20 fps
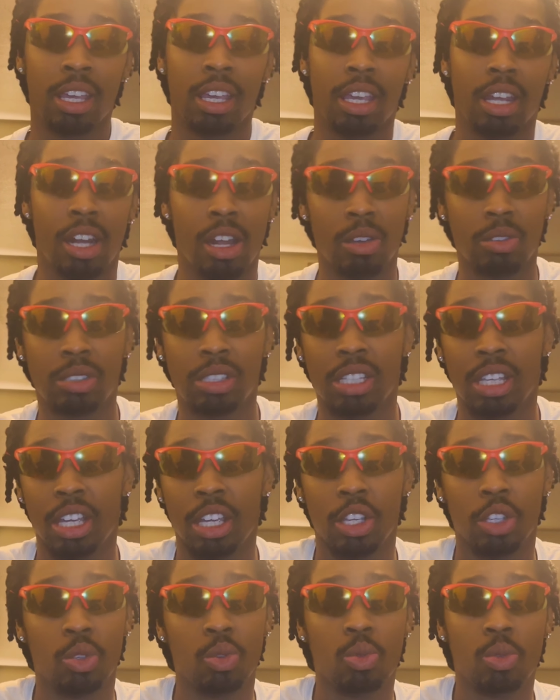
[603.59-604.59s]
You know what I'm
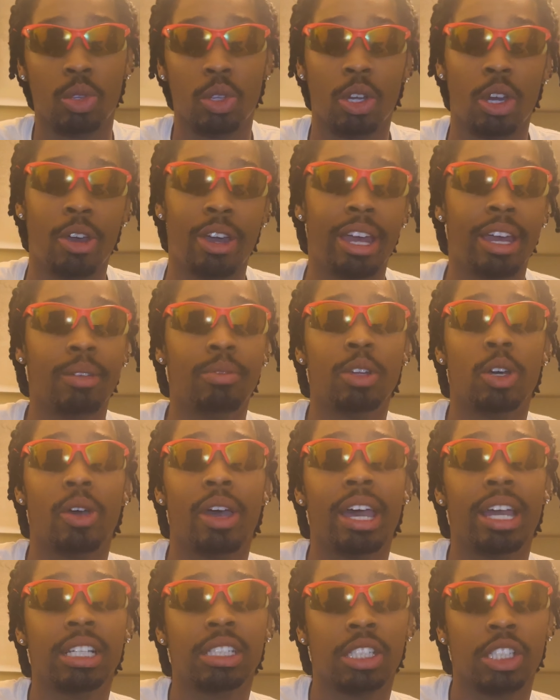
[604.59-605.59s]
saying? You you don't have no
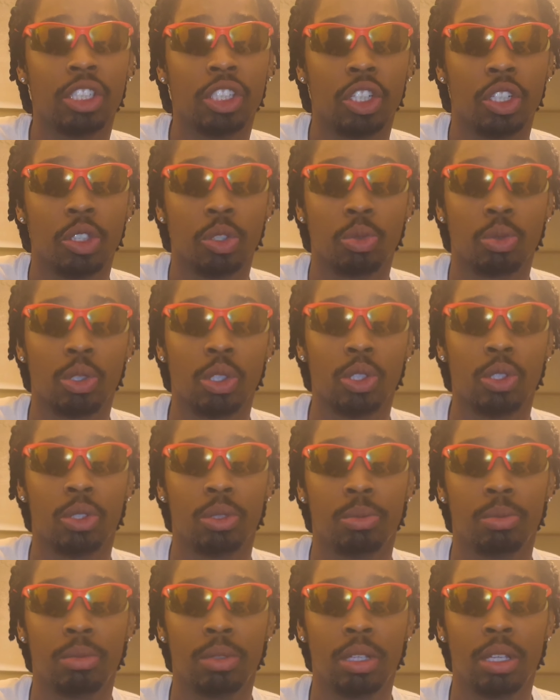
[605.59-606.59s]
access to this room
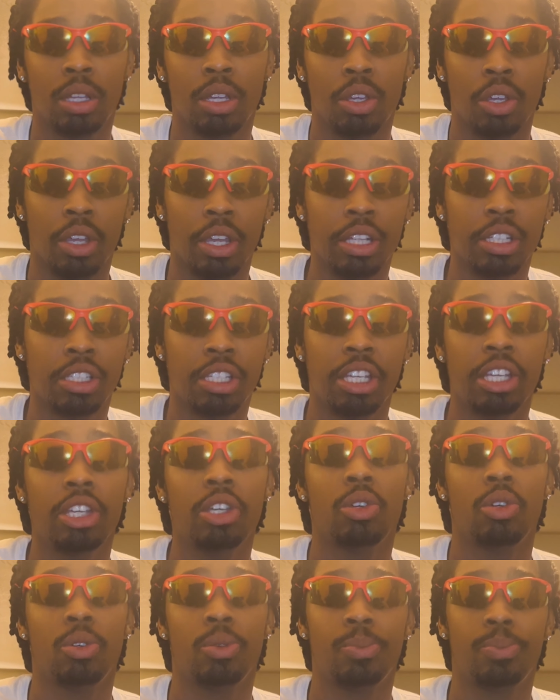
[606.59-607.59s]
until
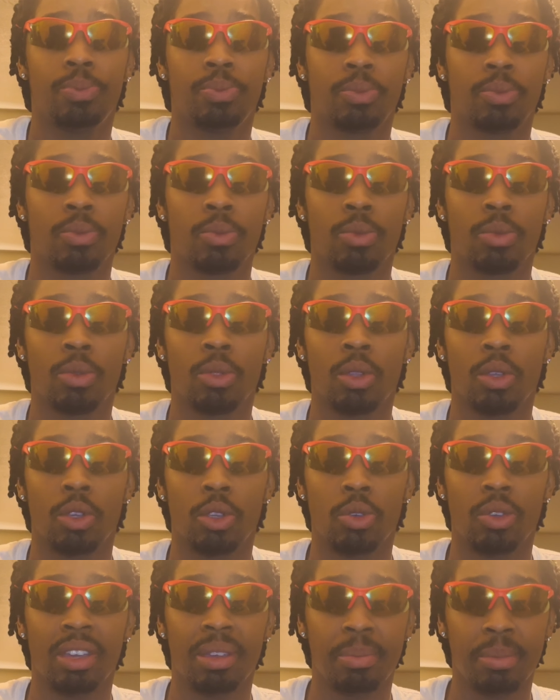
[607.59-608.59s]

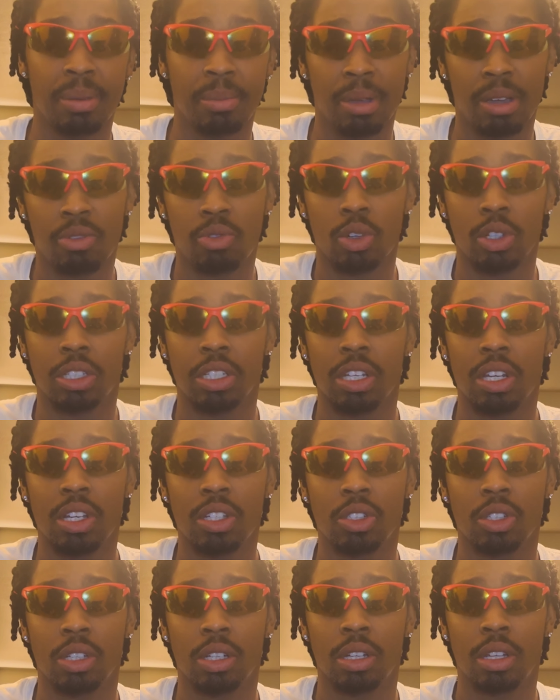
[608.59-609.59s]
you give me my
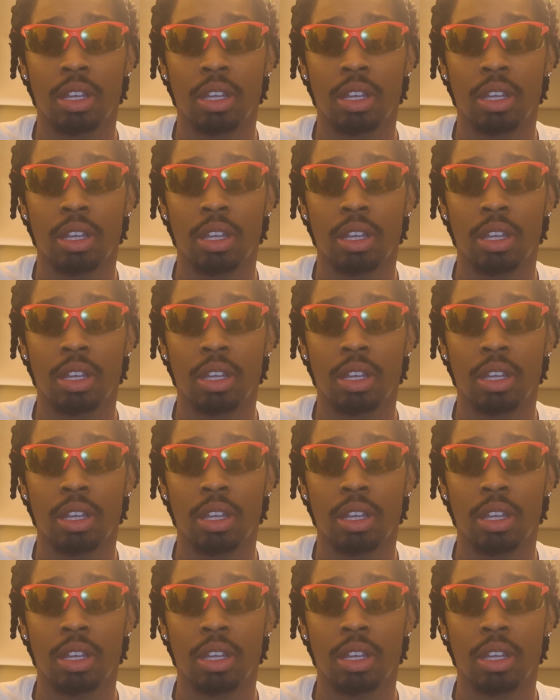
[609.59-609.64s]
1400.